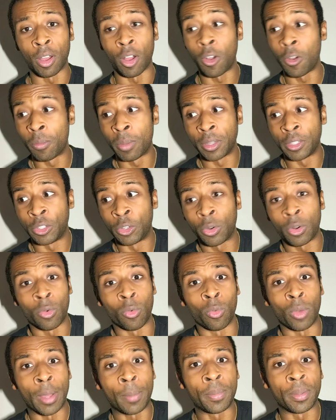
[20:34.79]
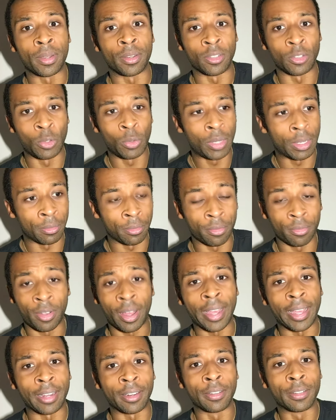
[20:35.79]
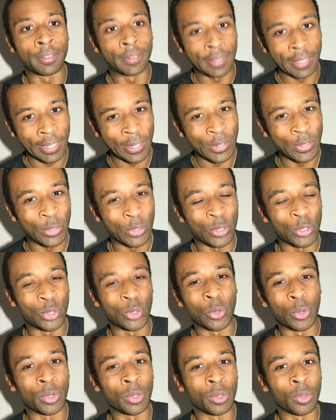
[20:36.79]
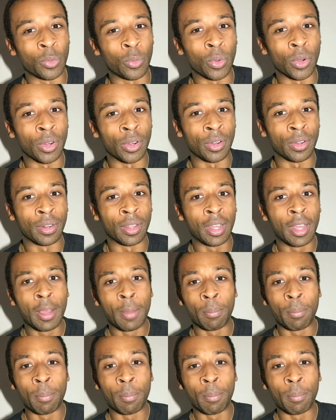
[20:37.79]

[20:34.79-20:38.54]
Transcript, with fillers: Oh, but you're a weapon. You can fight. Here's the sword of the word.